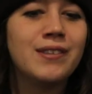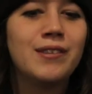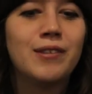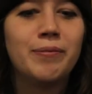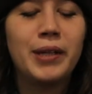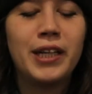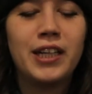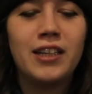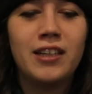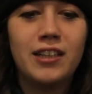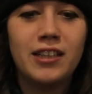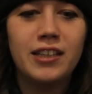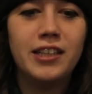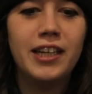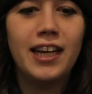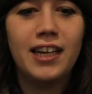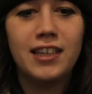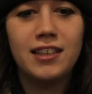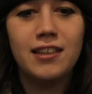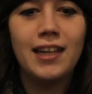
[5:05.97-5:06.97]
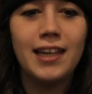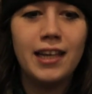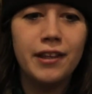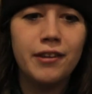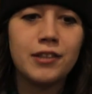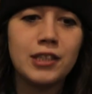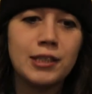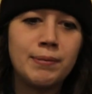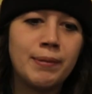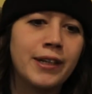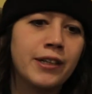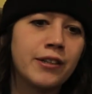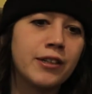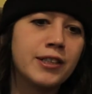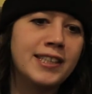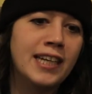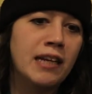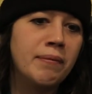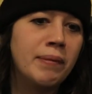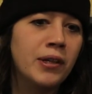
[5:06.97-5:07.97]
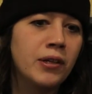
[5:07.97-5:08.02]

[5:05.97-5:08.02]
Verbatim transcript: Mm-hmm. But uh, yeah, like either a Sprite or a San